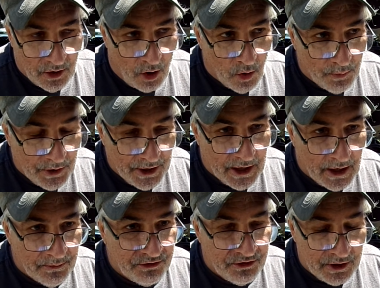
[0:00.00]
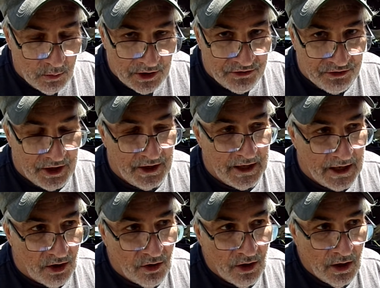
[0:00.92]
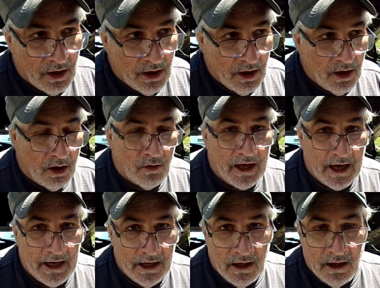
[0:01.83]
open it up, see what's in there, okay?